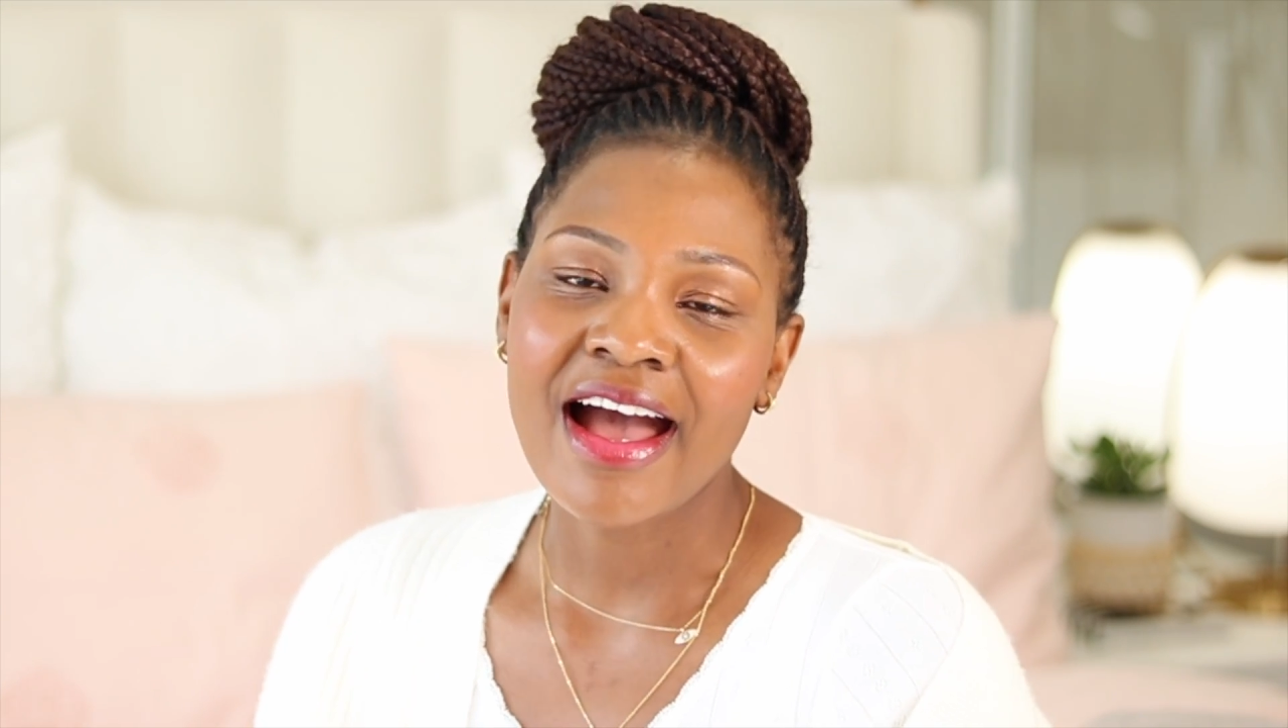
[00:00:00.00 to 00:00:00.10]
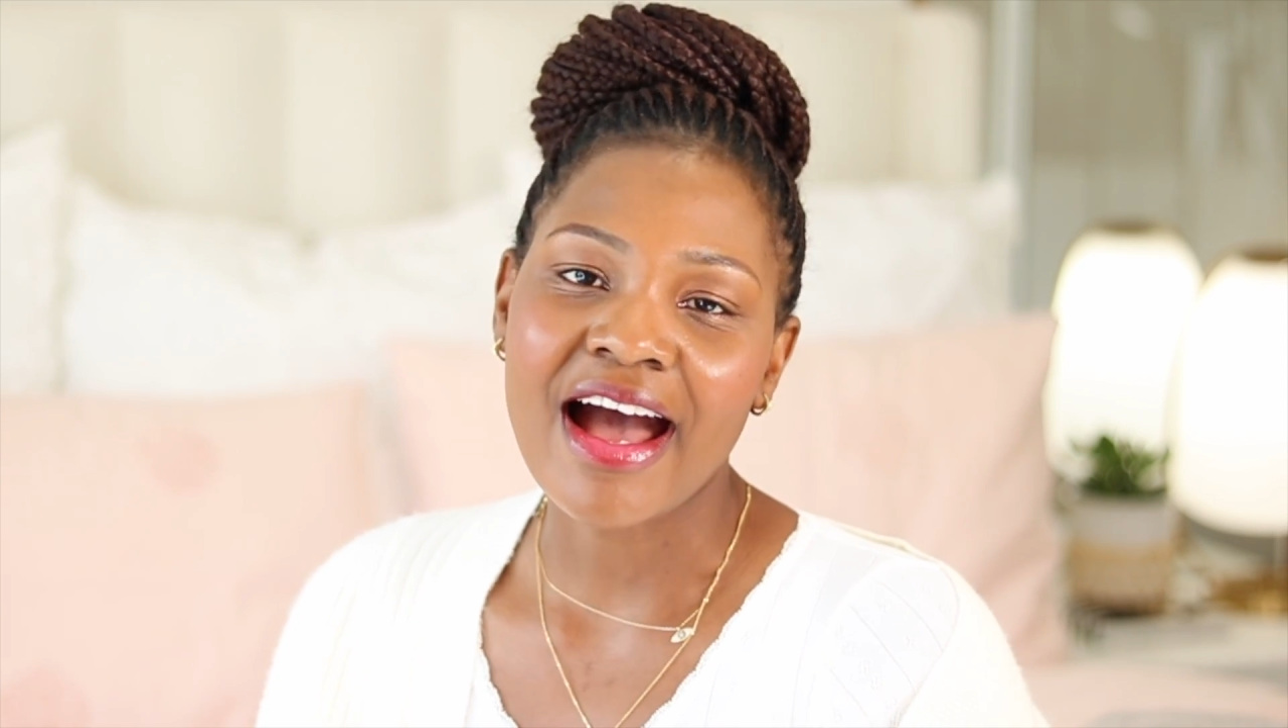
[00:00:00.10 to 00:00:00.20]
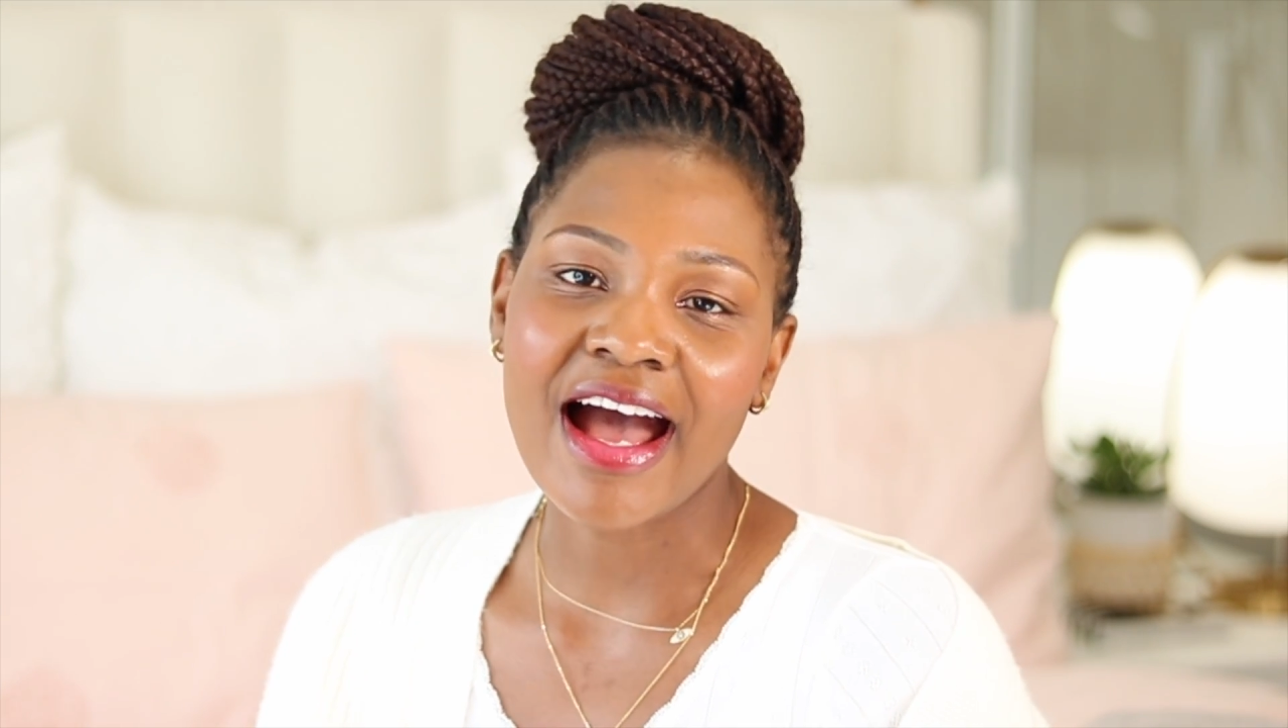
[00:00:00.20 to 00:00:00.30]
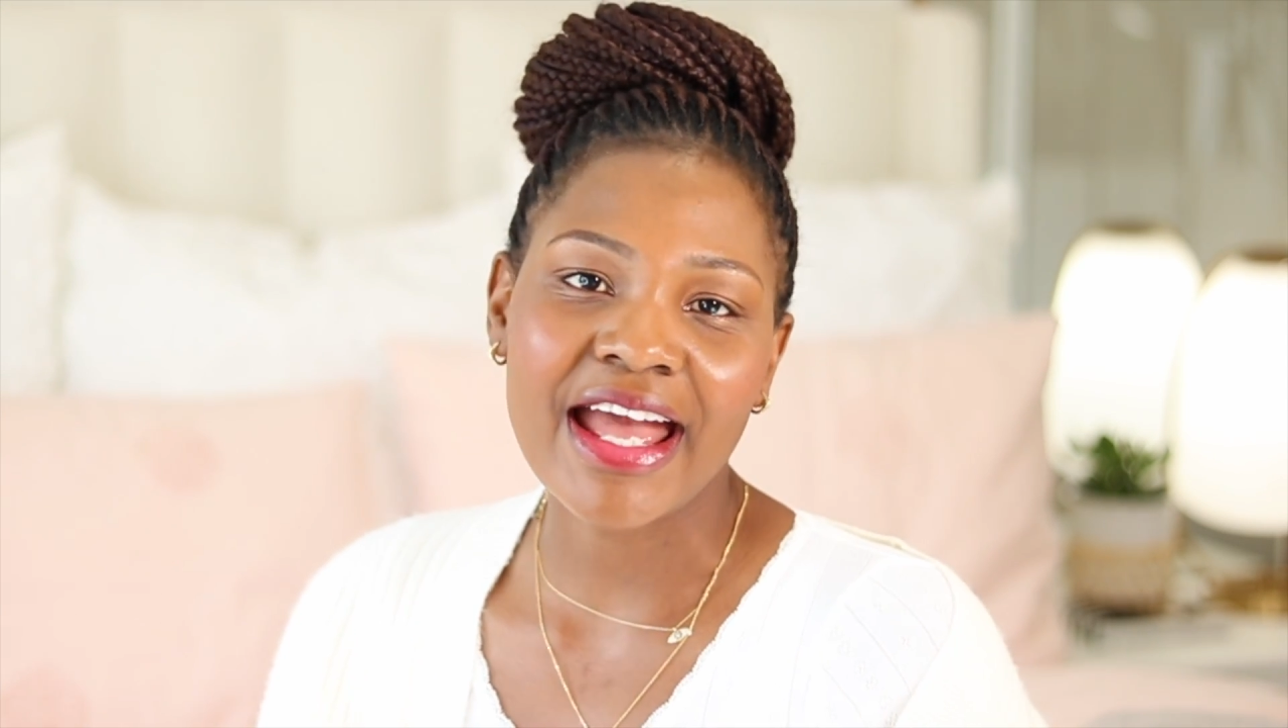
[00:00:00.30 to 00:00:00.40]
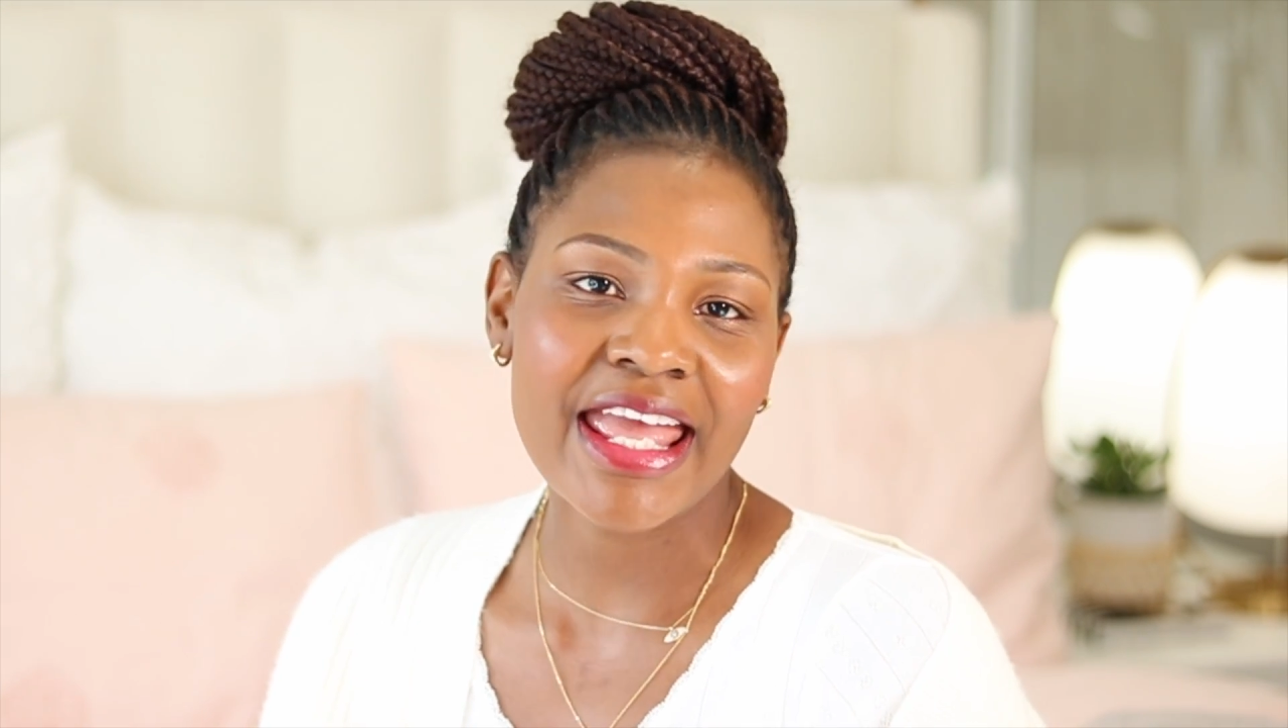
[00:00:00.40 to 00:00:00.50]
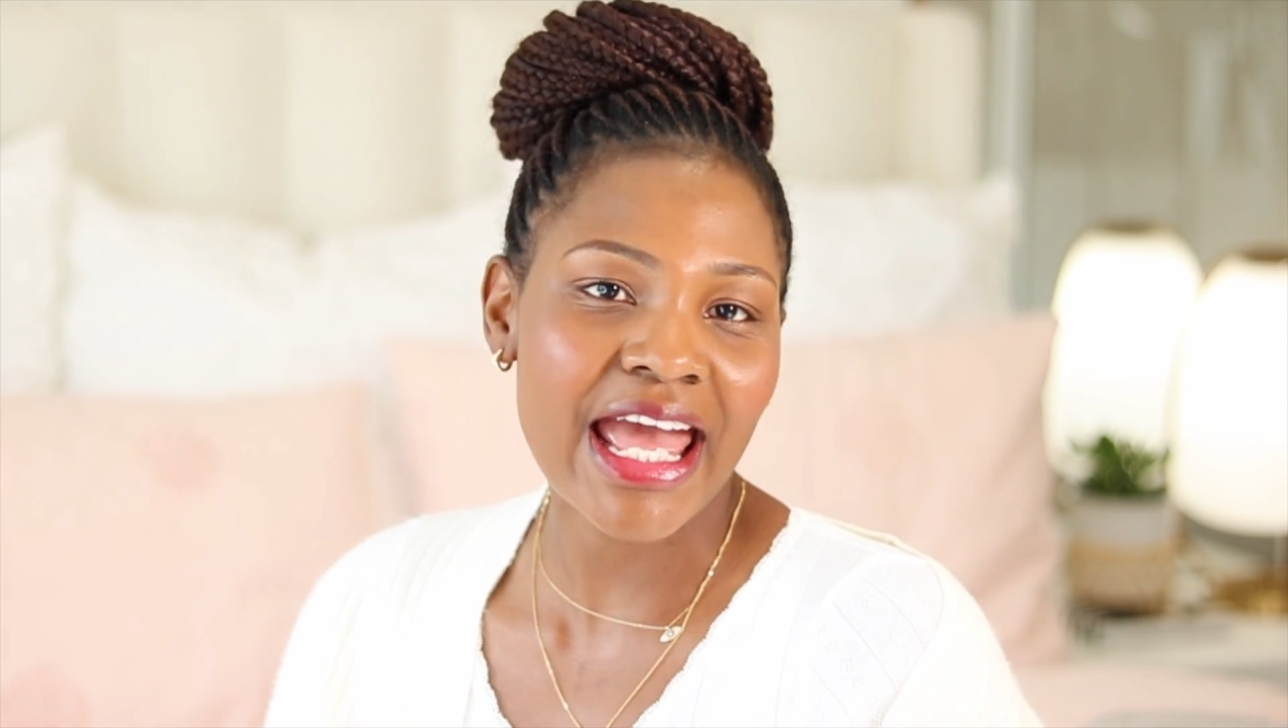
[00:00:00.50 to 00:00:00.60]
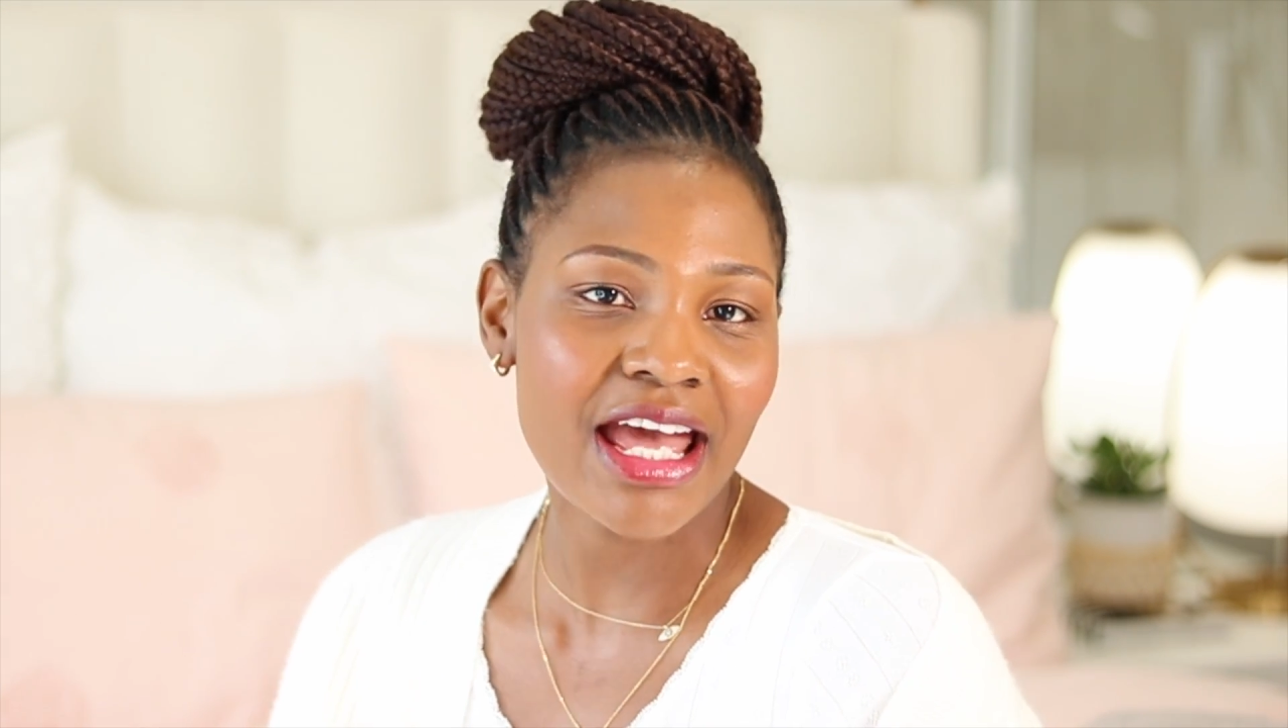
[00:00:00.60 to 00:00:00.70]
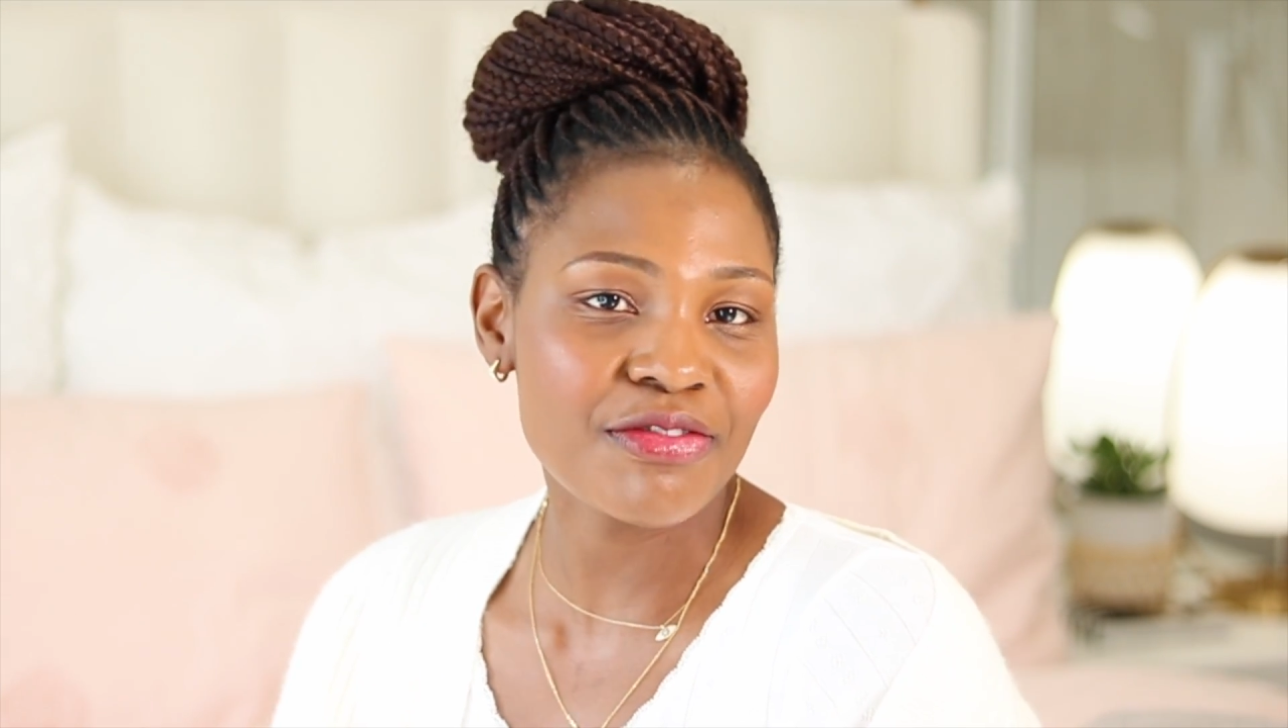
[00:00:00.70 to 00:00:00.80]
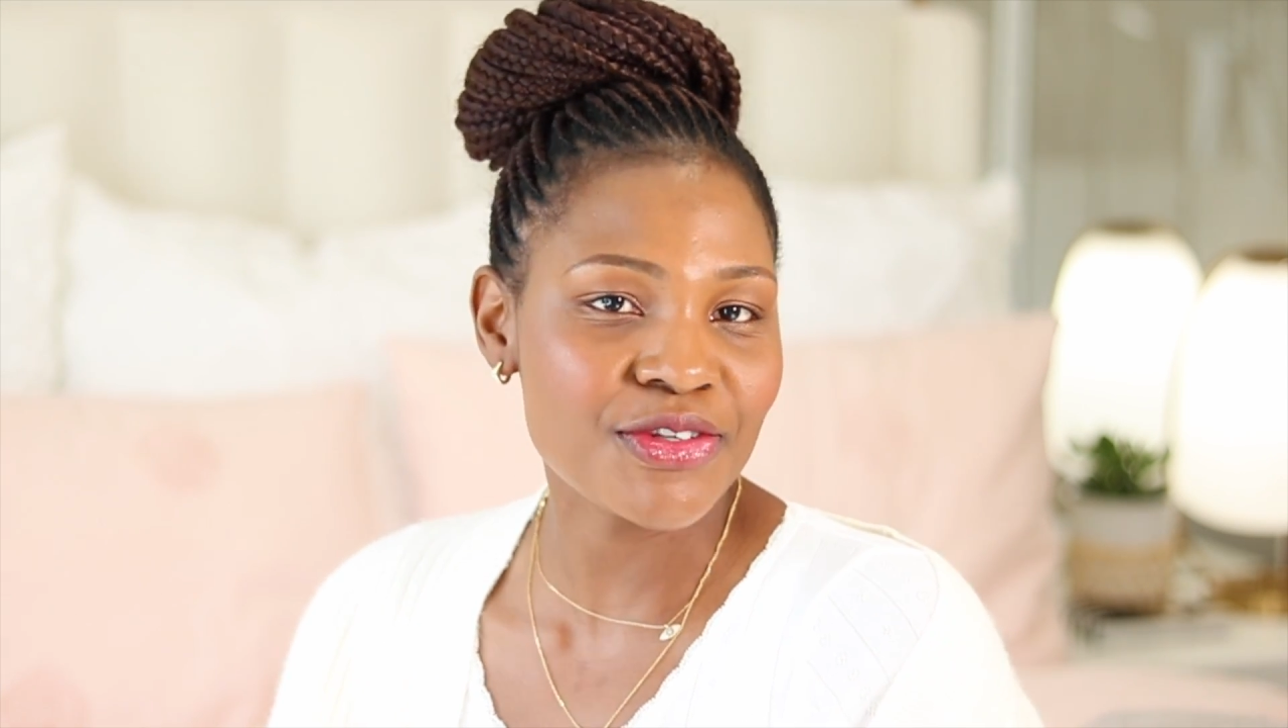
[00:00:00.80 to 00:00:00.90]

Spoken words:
I have